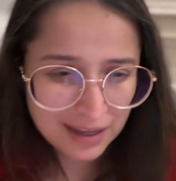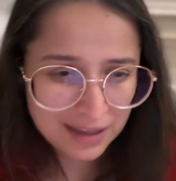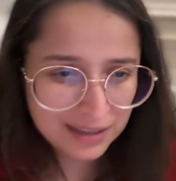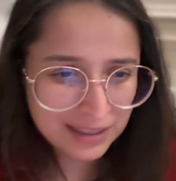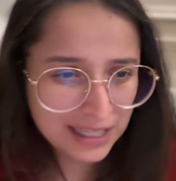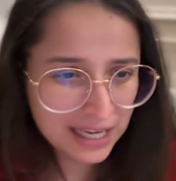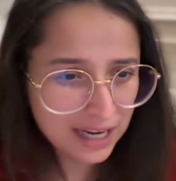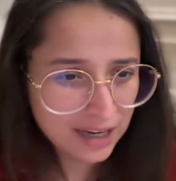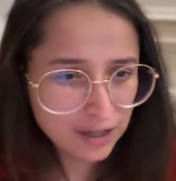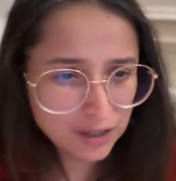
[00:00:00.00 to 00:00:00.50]

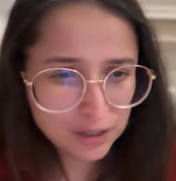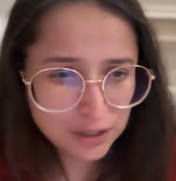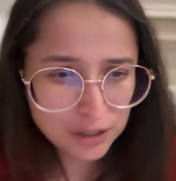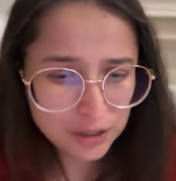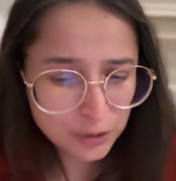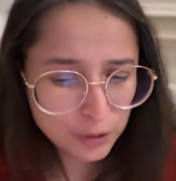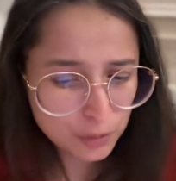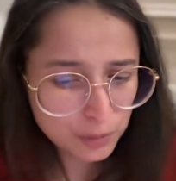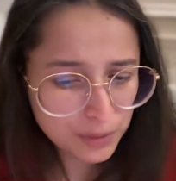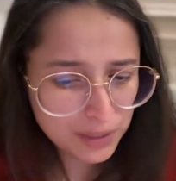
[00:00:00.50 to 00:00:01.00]
They are going
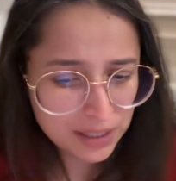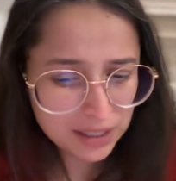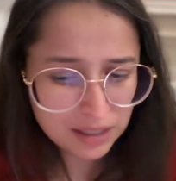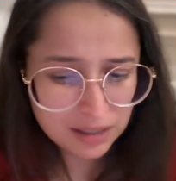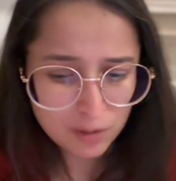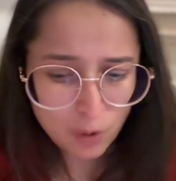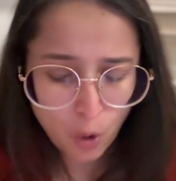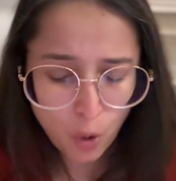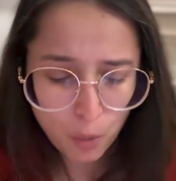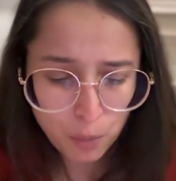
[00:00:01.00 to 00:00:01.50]
to
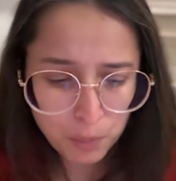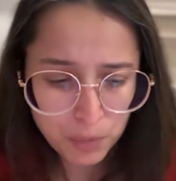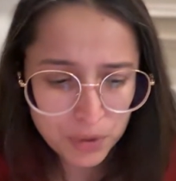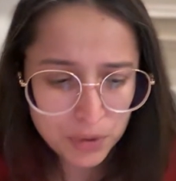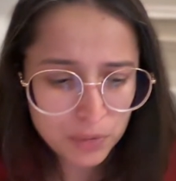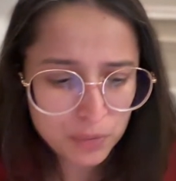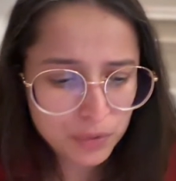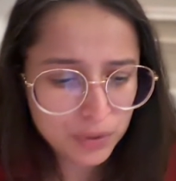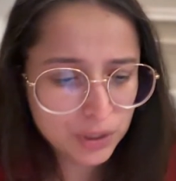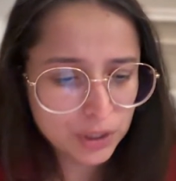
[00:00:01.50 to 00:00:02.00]
be
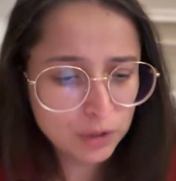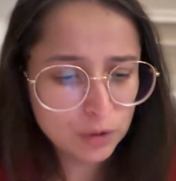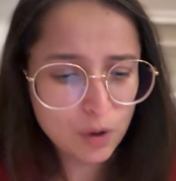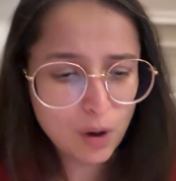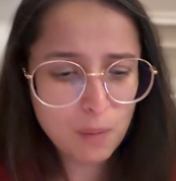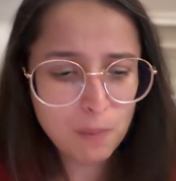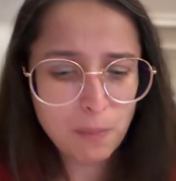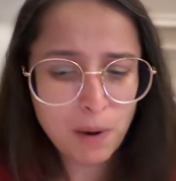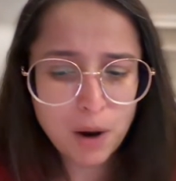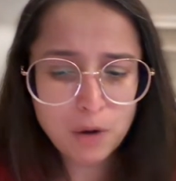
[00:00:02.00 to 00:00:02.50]
open with you
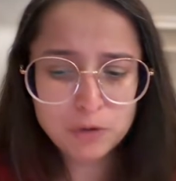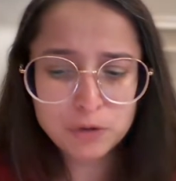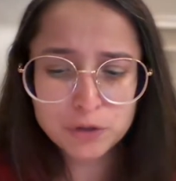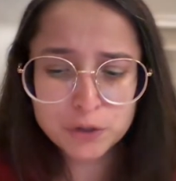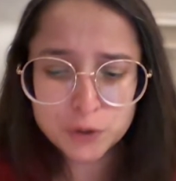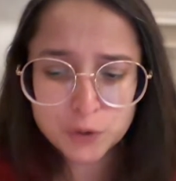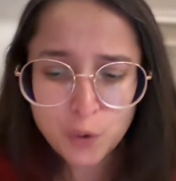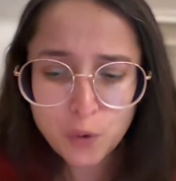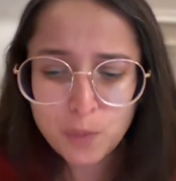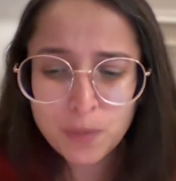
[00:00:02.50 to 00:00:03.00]
about
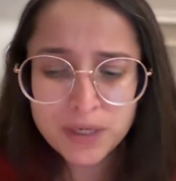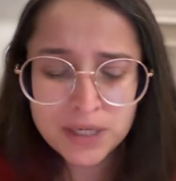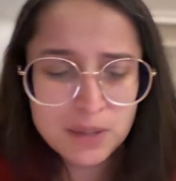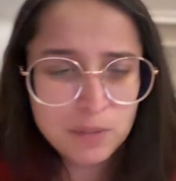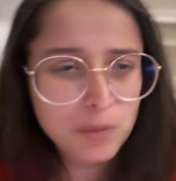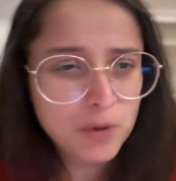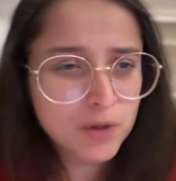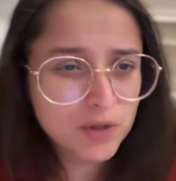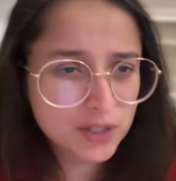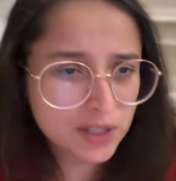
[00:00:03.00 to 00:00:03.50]
so many
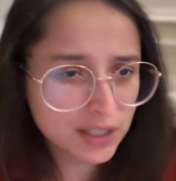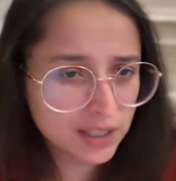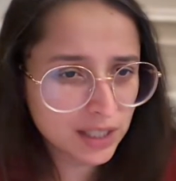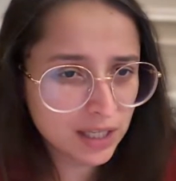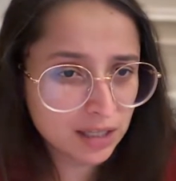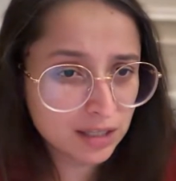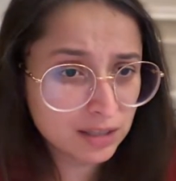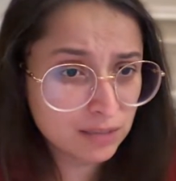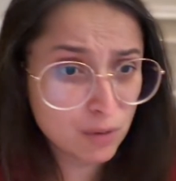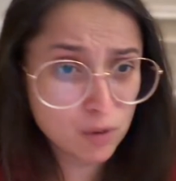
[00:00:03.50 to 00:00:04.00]
personal
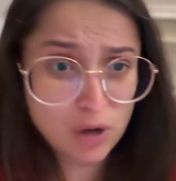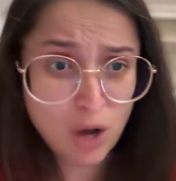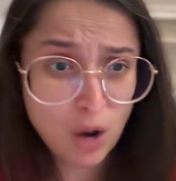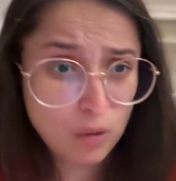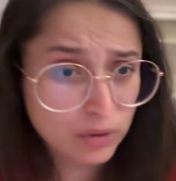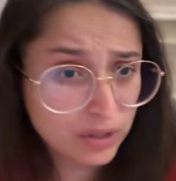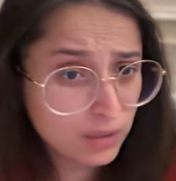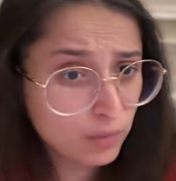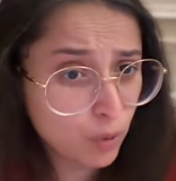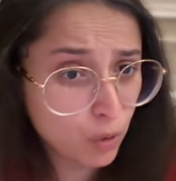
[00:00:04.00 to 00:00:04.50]
things, about how
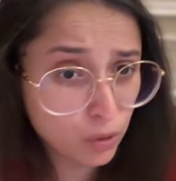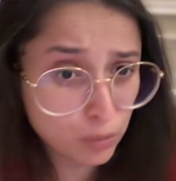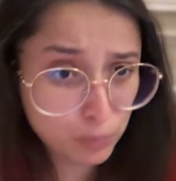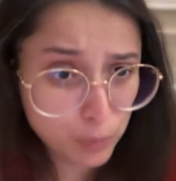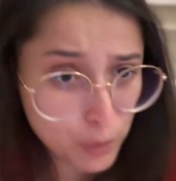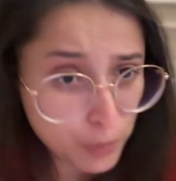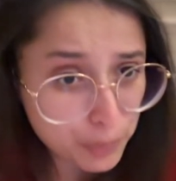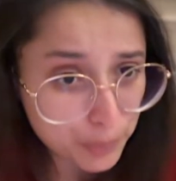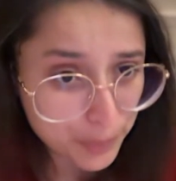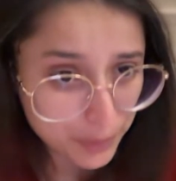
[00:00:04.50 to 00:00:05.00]
they want to
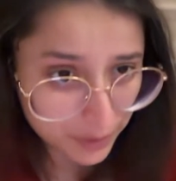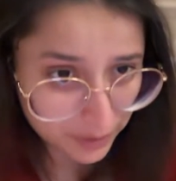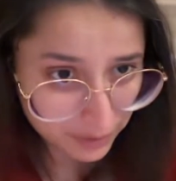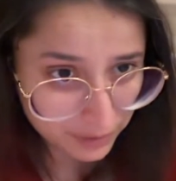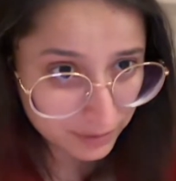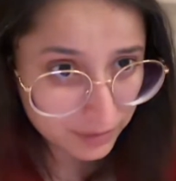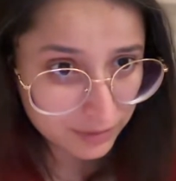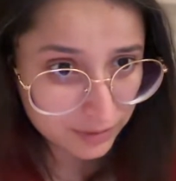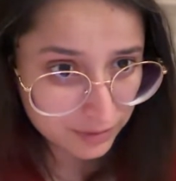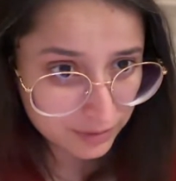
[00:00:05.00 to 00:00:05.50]
poop,
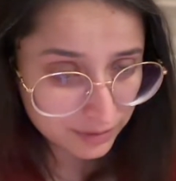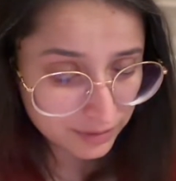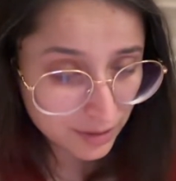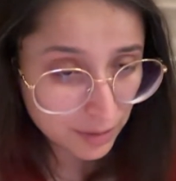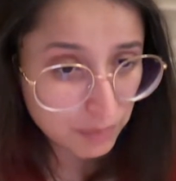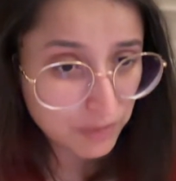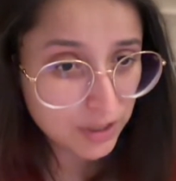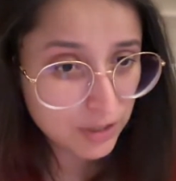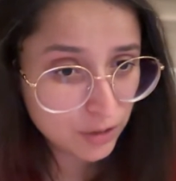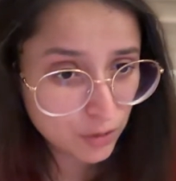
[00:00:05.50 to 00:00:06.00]

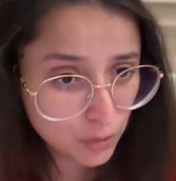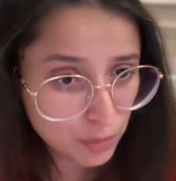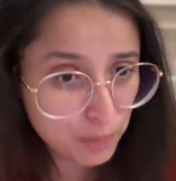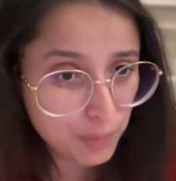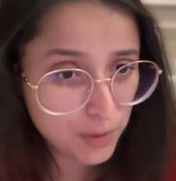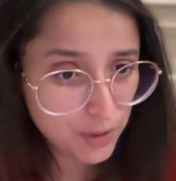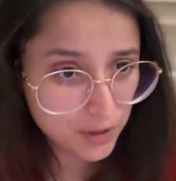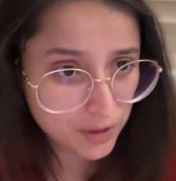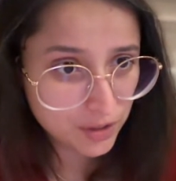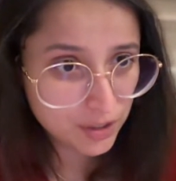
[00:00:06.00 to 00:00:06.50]
something so
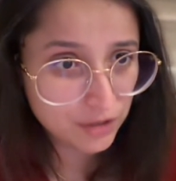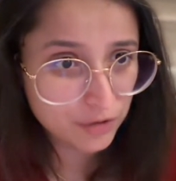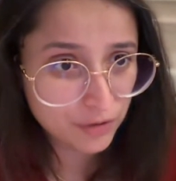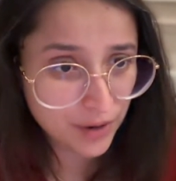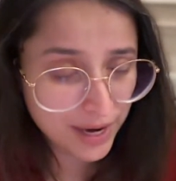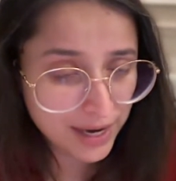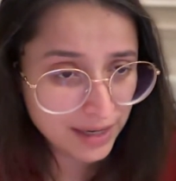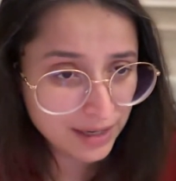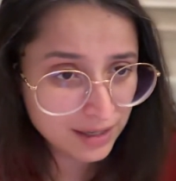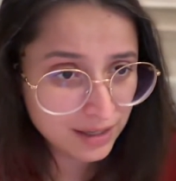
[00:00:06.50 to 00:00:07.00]
personal,
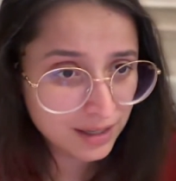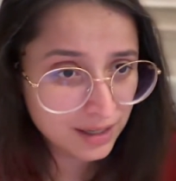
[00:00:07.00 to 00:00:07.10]
right?